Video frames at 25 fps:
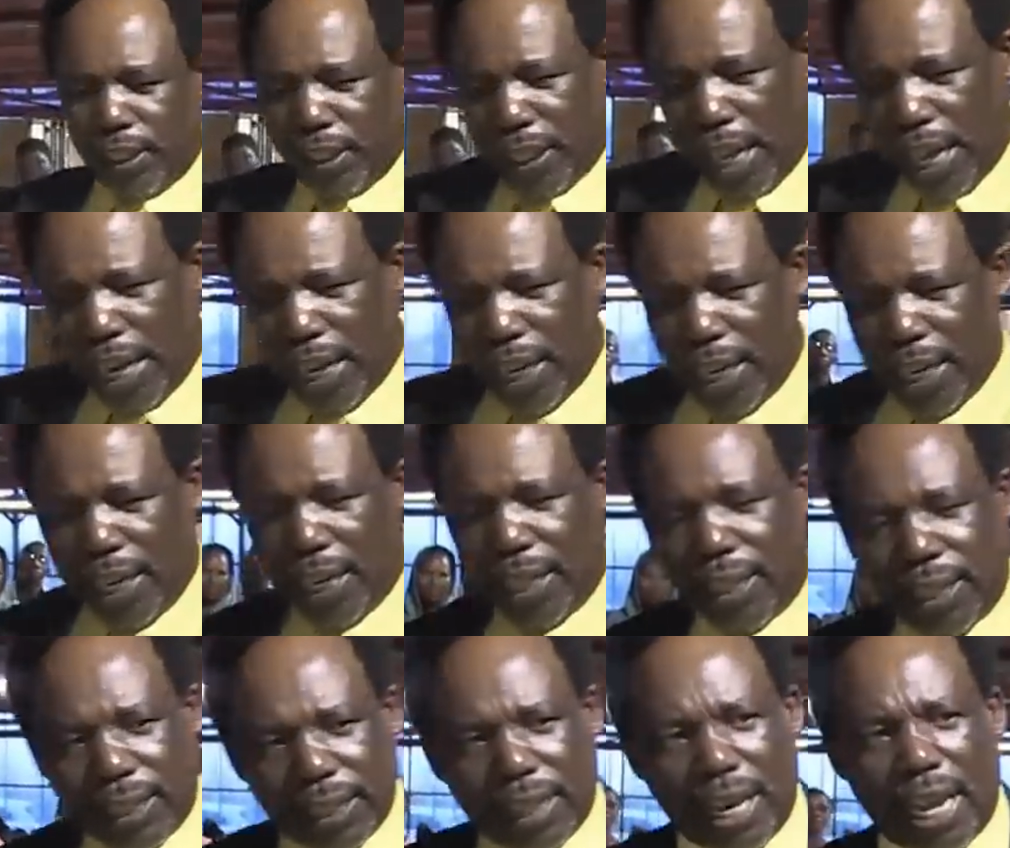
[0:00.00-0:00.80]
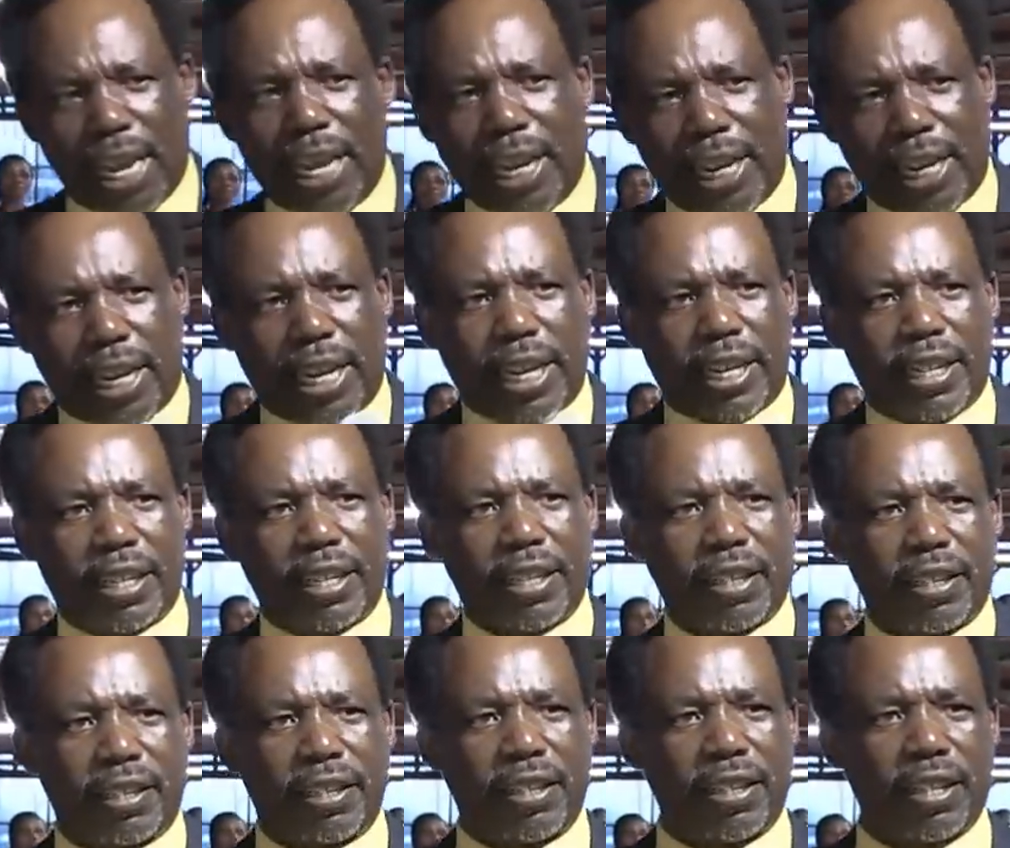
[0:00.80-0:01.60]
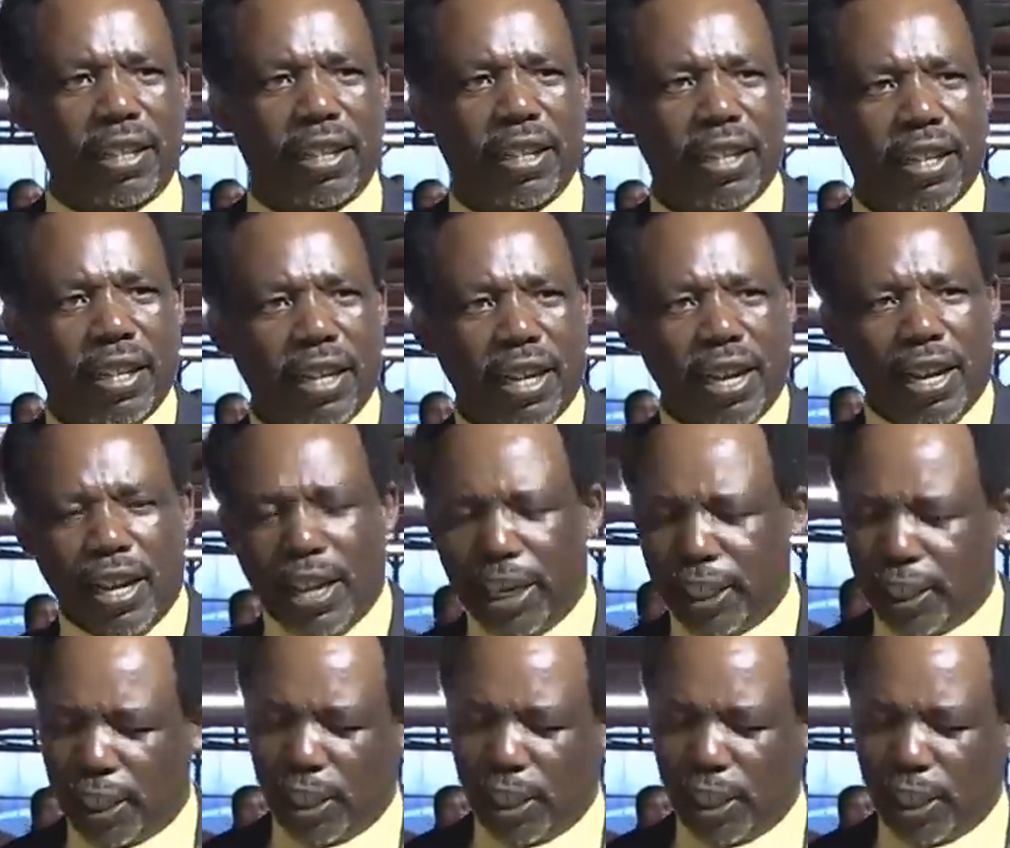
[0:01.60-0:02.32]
stay in a snake, uh,